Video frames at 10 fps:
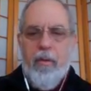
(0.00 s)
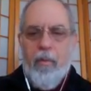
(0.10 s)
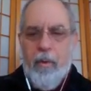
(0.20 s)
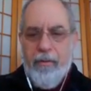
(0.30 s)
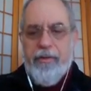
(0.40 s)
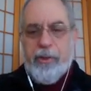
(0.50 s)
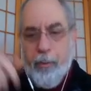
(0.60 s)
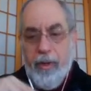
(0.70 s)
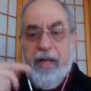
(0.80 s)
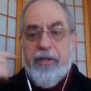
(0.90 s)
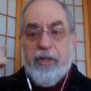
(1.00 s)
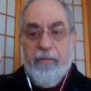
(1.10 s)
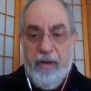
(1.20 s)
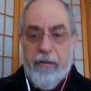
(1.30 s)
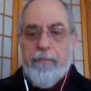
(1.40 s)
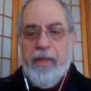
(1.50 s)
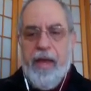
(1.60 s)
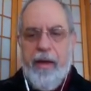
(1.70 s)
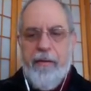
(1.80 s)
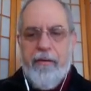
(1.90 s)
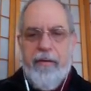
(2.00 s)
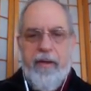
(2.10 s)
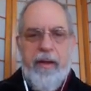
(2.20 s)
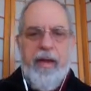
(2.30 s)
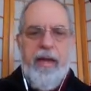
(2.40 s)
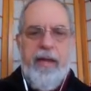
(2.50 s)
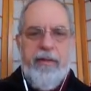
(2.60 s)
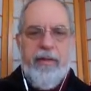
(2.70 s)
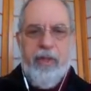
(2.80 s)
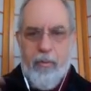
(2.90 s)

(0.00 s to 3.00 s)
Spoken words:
Well, the Swedes developed that, and the